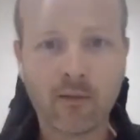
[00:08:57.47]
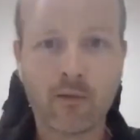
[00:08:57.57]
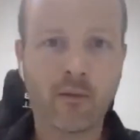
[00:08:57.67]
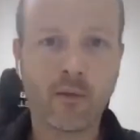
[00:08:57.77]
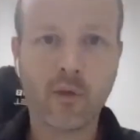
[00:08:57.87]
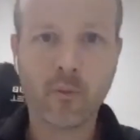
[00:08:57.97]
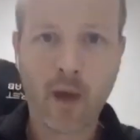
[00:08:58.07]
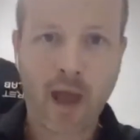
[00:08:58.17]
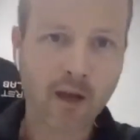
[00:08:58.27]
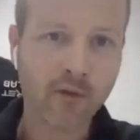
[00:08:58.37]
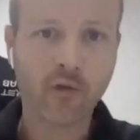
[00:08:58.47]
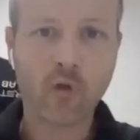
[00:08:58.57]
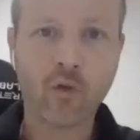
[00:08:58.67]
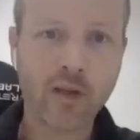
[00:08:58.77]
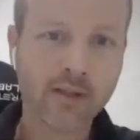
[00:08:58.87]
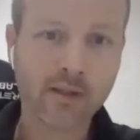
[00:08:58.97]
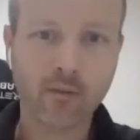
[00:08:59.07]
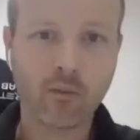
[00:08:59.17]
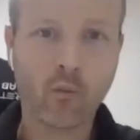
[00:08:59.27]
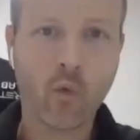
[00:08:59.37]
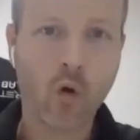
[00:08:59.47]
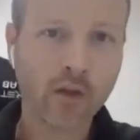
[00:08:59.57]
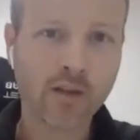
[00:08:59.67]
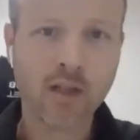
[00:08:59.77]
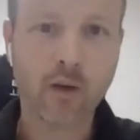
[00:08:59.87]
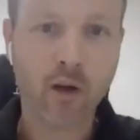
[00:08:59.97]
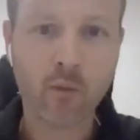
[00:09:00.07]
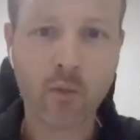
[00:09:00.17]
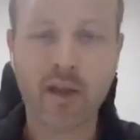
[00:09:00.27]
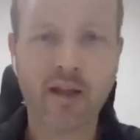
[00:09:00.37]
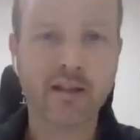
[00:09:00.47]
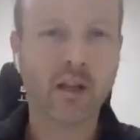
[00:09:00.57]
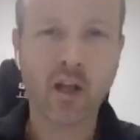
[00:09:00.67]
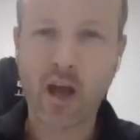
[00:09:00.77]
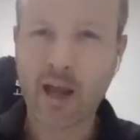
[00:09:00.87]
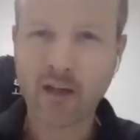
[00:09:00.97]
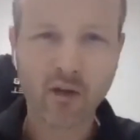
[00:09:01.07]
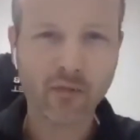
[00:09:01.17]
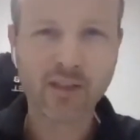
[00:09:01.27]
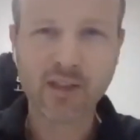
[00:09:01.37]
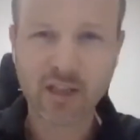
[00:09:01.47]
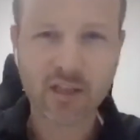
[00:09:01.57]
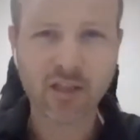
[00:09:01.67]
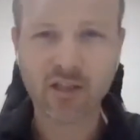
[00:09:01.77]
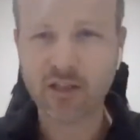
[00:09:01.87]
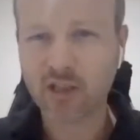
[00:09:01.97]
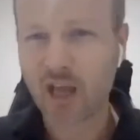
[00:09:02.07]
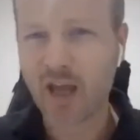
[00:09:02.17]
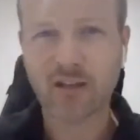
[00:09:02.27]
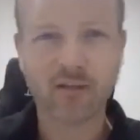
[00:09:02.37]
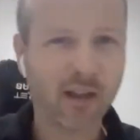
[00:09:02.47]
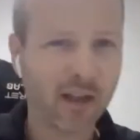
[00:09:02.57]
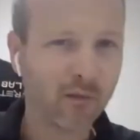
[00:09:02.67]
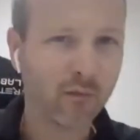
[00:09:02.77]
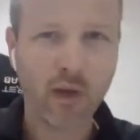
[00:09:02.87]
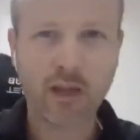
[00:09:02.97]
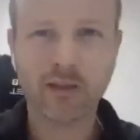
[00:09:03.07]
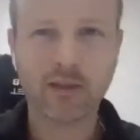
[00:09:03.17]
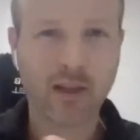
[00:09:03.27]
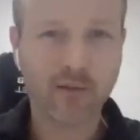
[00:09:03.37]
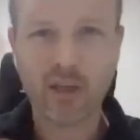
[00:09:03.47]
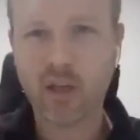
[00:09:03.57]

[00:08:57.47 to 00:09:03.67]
the back of all this work that's going on, whether that's a light conversation, chat, like video,